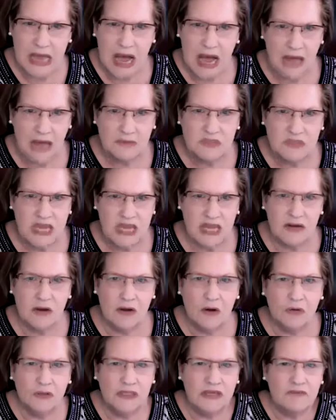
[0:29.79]
I'm Danna
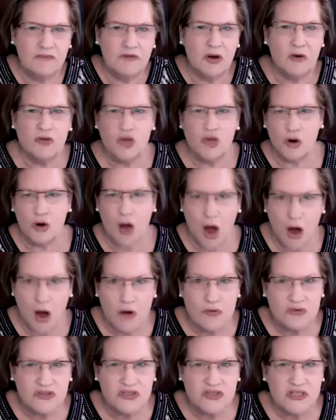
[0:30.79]
Olivo, your
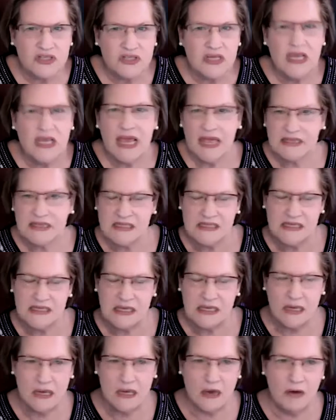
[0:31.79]
host and
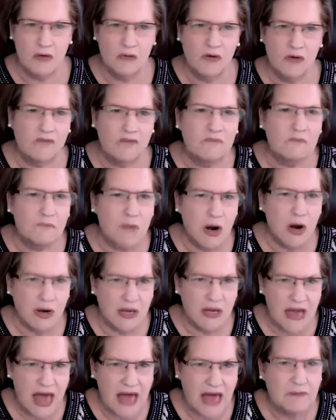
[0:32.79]
CEO of
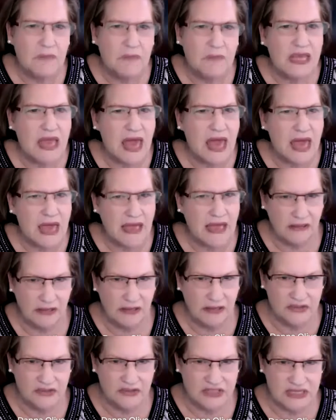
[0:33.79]
Marketatomy
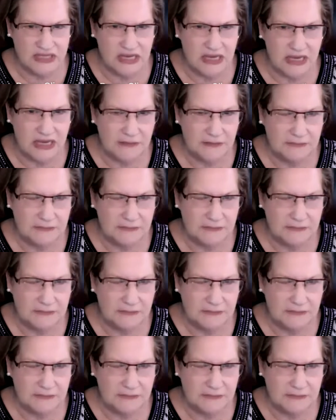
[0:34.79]
LLC.